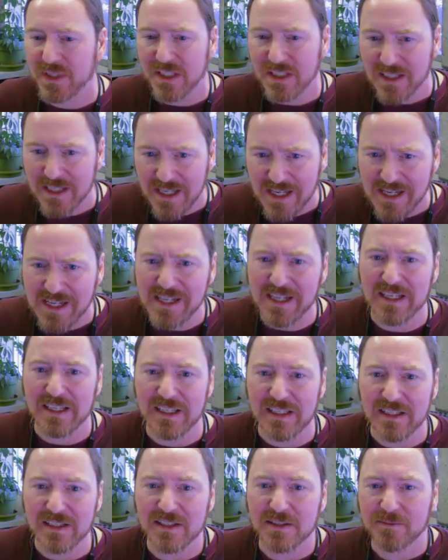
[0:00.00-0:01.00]
but the key
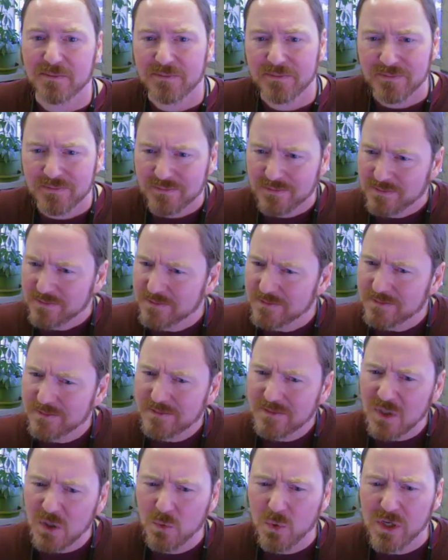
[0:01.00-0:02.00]
is
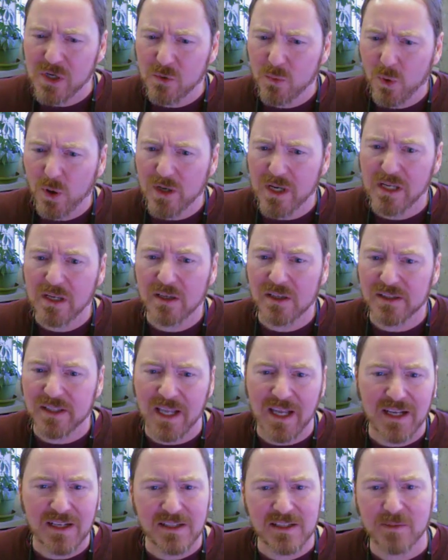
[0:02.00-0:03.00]
when you're working on
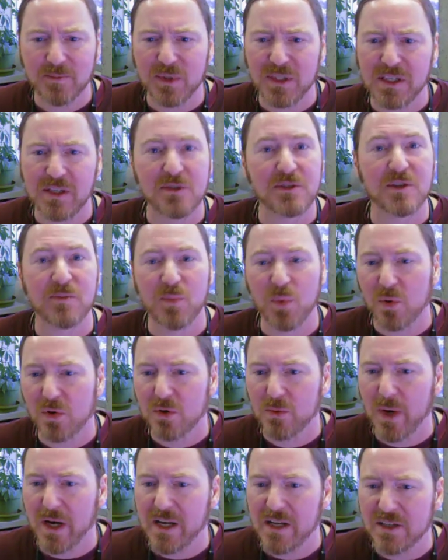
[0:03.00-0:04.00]
that, simply use the
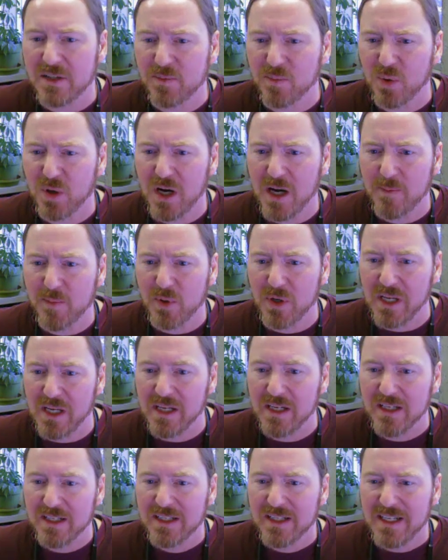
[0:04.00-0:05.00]
border radius
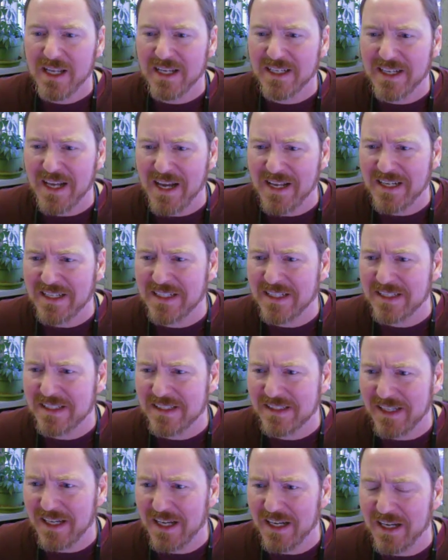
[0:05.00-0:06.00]
property and kind of
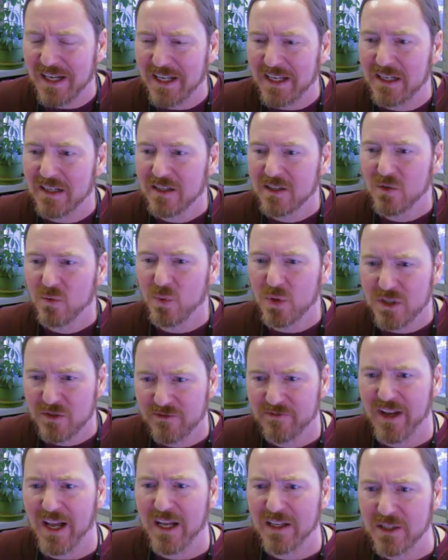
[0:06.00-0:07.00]
decide which
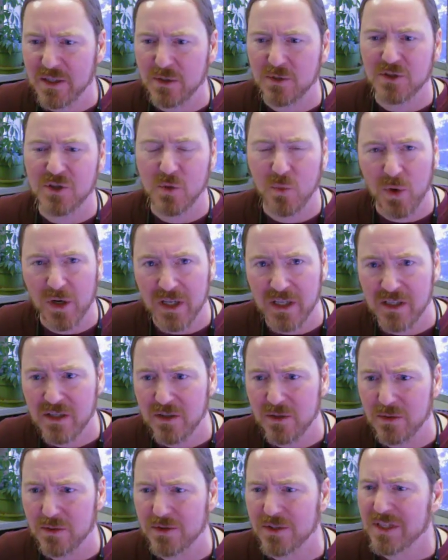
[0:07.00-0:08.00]
values you want to
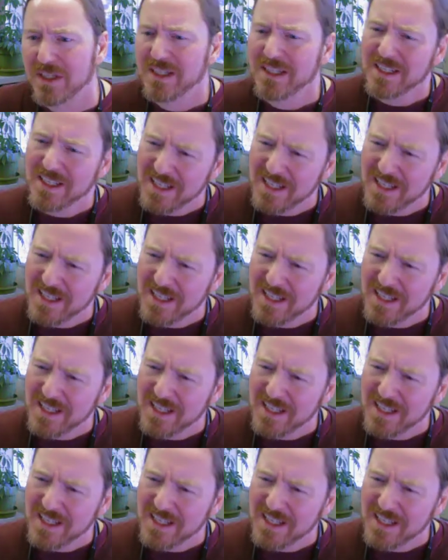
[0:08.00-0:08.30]
use.